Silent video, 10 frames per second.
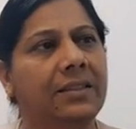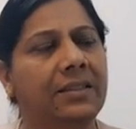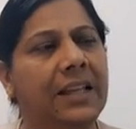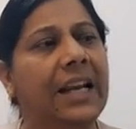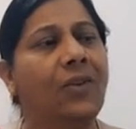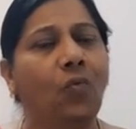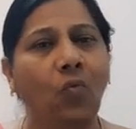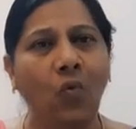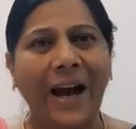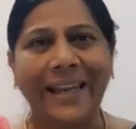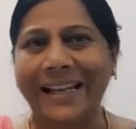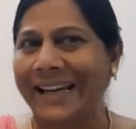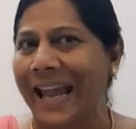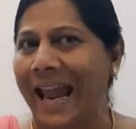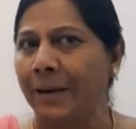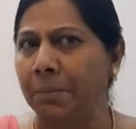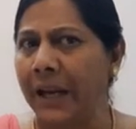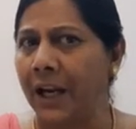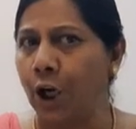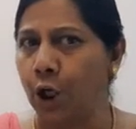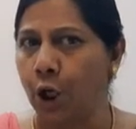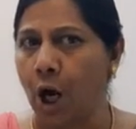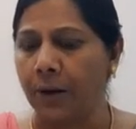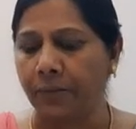thin wire can be drawn.